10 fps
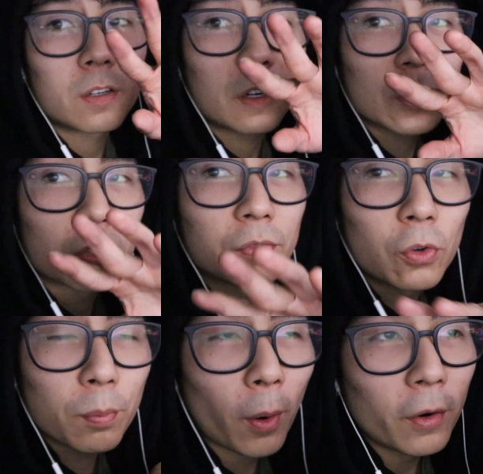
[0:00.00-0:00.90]
alright, so
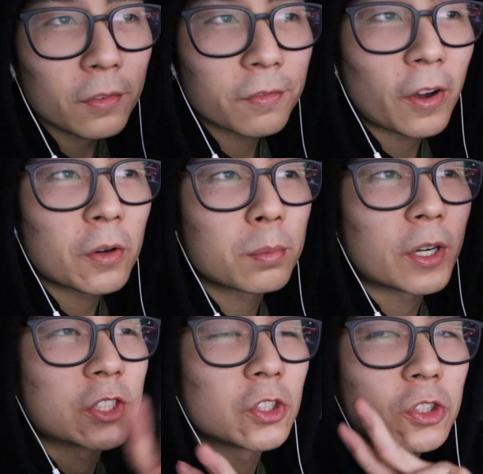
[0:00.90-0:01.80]
for part of the final
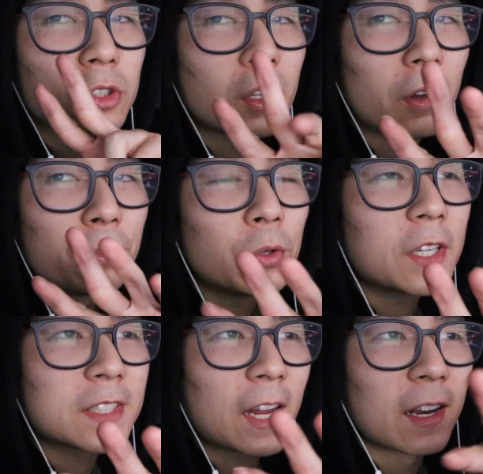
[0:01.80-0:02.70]
price, there's a few
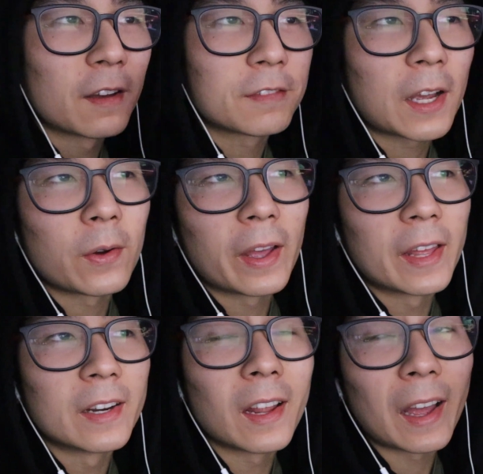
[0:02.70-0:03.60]
things that I left out,
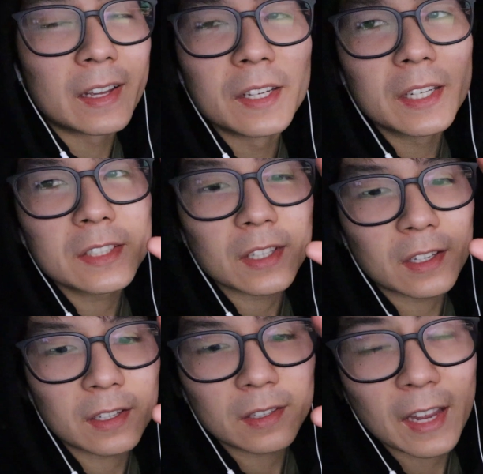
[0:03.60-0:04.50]
and it is
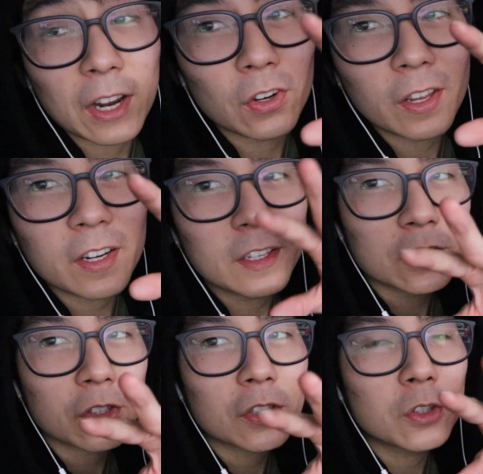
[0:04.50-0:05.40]
calculated
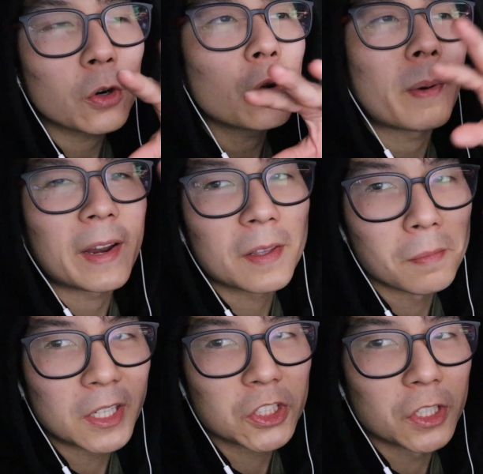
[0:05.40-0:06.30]
into the total, but I
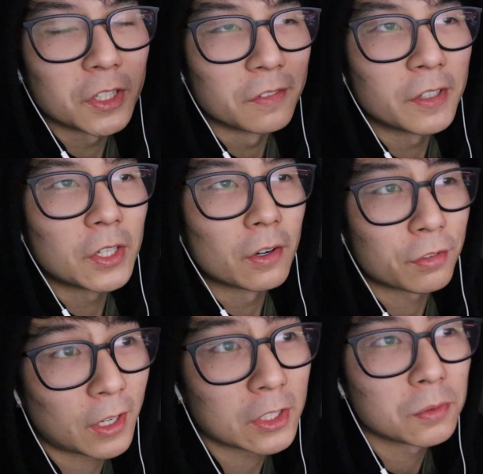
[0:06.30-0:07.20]
didn't mention it in the video. I
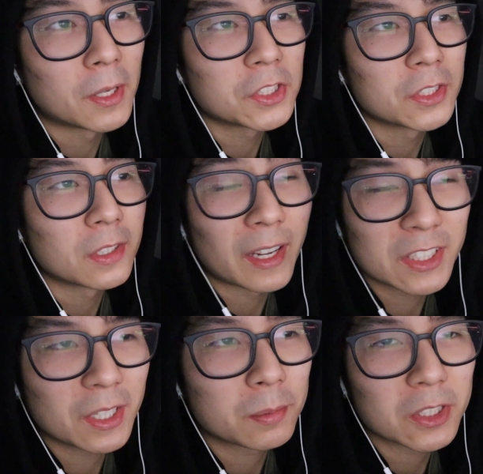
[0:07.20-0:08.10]
forgot to mention. I
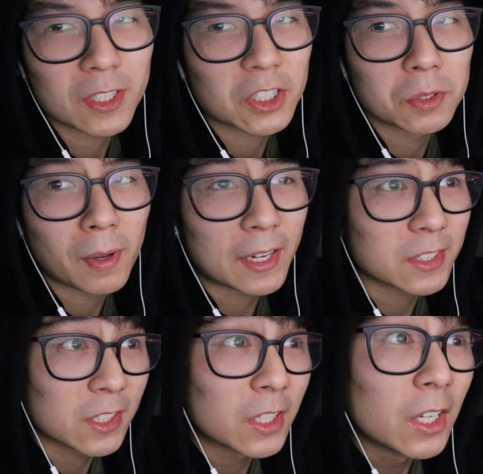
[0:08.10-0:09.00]
skipped this section by
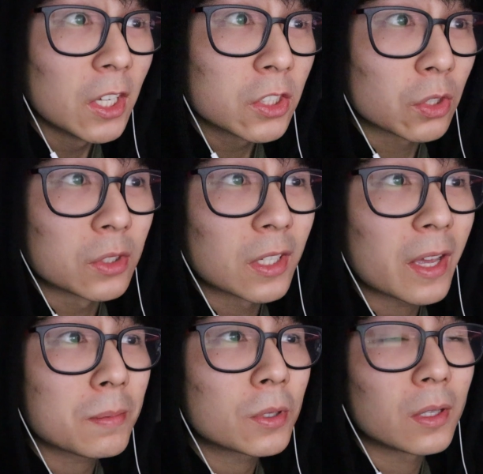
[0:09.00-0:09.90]
accident. So it's
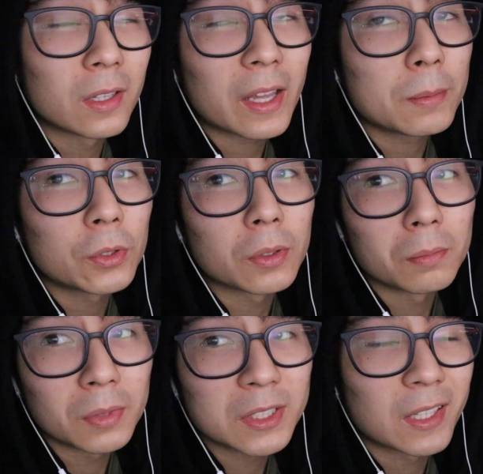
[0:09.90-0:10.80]
labeled
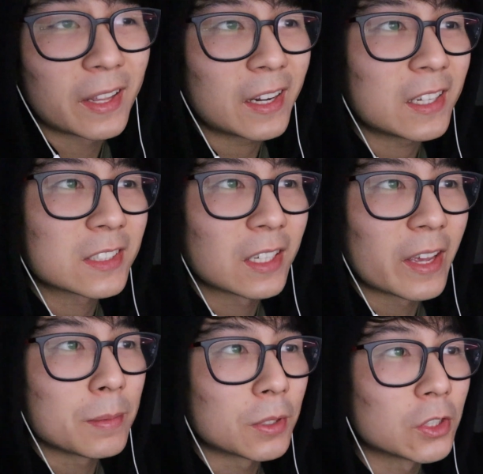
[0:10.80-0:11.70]
miscellaneous
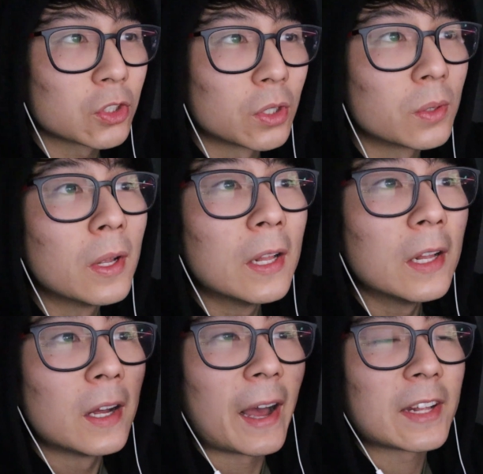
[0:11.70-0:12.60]
labor. So
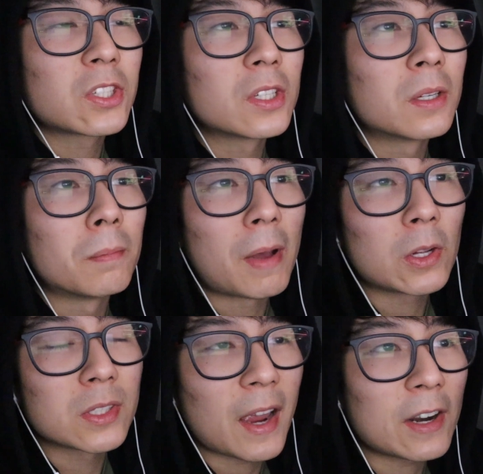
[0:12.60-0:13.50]
I had to
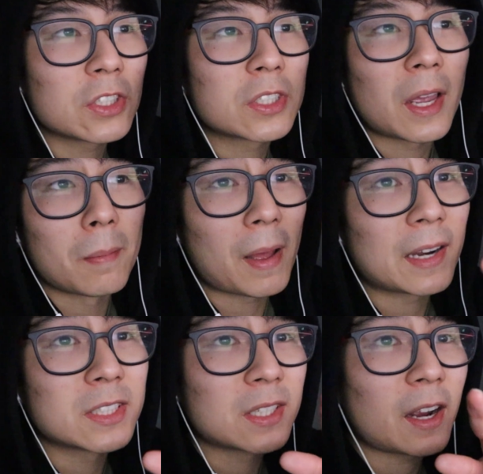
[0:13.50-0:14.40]
mount tires and
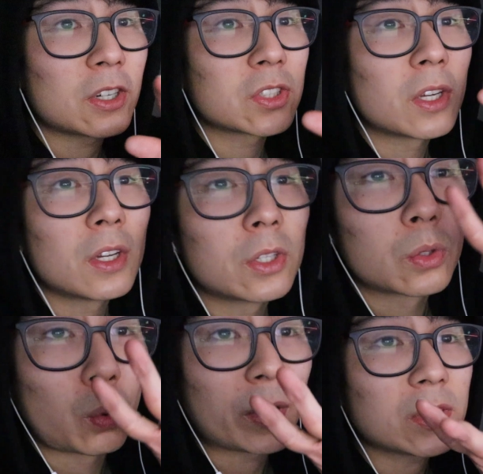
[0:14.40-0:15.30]
balance tires
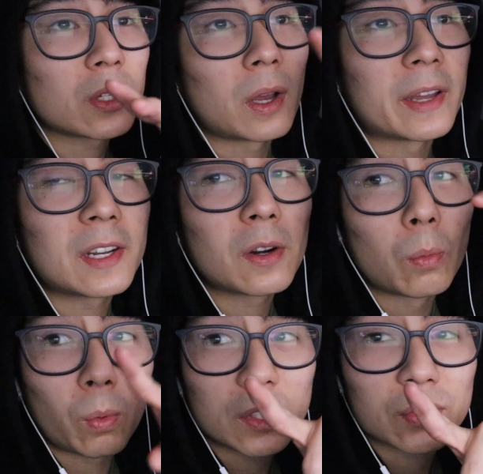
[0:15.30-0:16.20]
twice. I did it
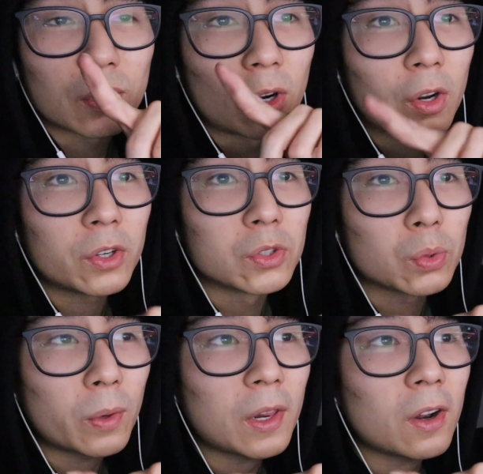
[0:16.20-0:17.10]
once for
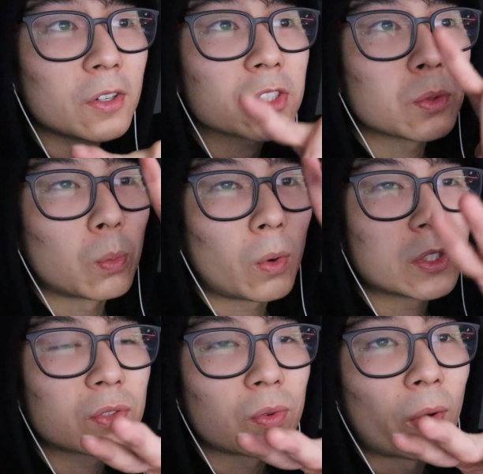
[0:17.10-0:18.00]
$120,
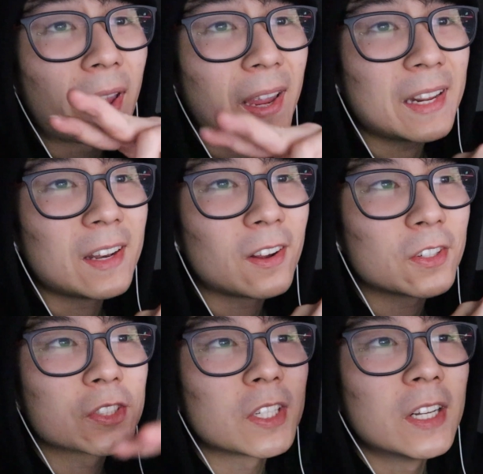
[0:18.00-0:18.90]
once for
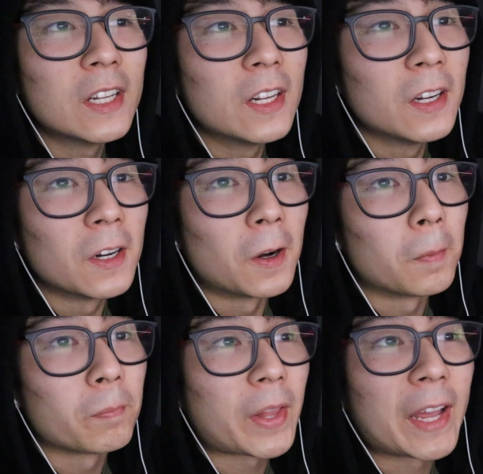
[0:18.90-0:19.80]
$80.
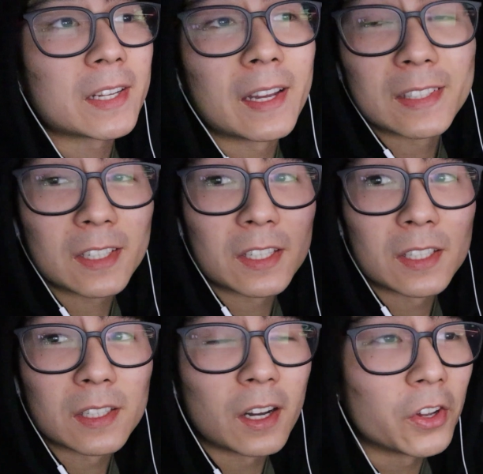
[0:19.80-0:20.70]
I did
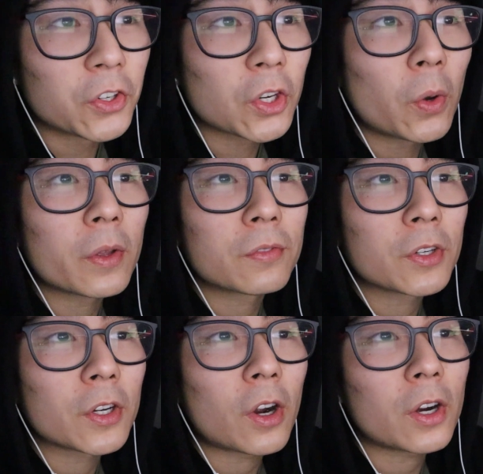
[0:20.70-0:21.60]
a undercoating for
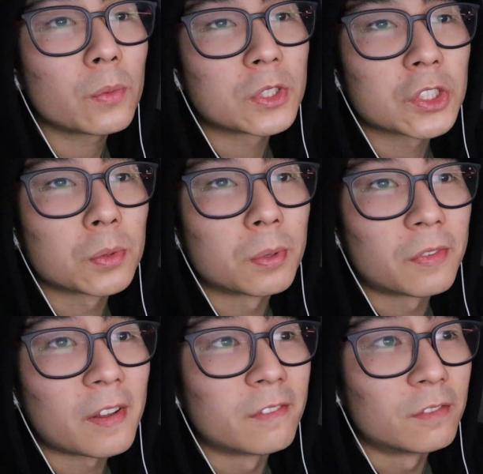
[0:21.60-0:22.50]
the car, which is to prevent